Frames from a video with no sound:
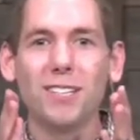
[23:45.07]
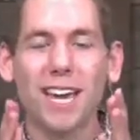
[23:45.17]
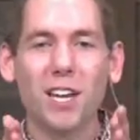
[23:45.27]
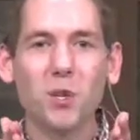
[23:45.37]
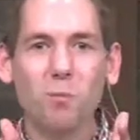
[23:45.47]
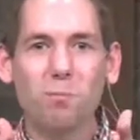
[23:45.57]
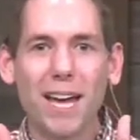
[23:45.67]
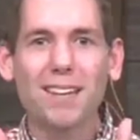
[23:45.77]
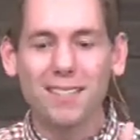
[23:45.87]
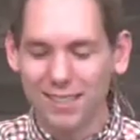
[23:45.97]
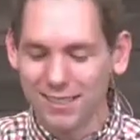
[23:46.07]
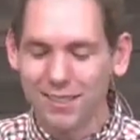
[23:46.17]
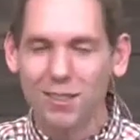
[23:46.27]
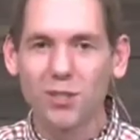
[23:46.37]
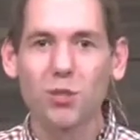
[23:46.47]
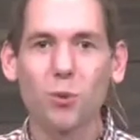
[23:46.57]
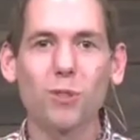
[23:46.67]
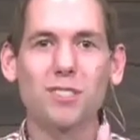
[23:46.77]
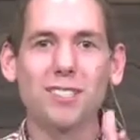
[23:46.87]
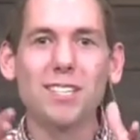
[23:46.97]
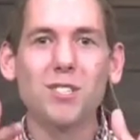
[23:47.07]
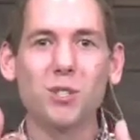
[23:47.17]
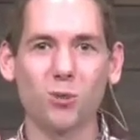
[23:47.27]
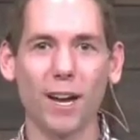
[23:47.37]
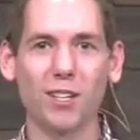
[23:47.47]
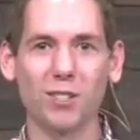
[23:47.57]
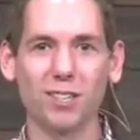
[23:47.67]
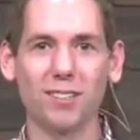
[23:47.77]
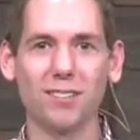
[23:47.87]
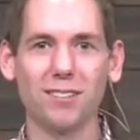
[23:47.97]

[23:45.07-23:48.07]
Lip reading: can you bend it towards this direction?